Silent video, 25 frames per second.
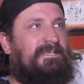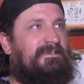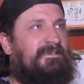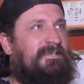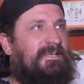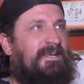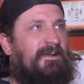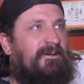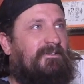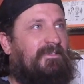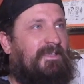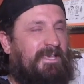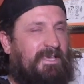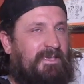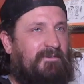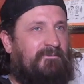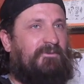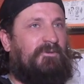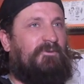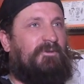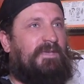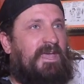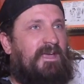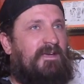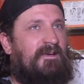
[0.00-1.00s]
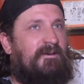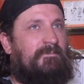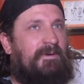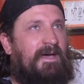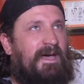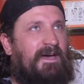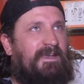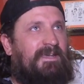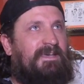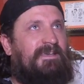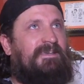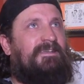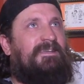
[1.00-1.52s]
If you care
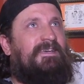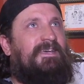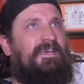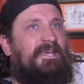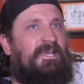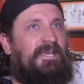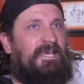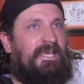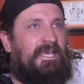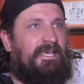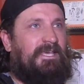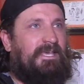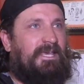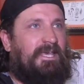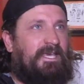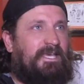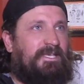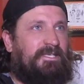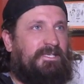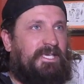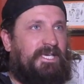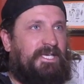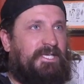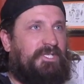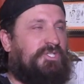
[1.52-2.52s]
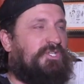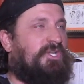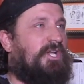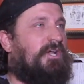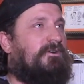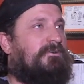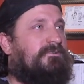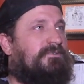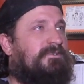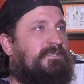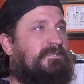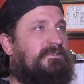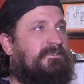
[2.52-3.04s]
about it, it shows.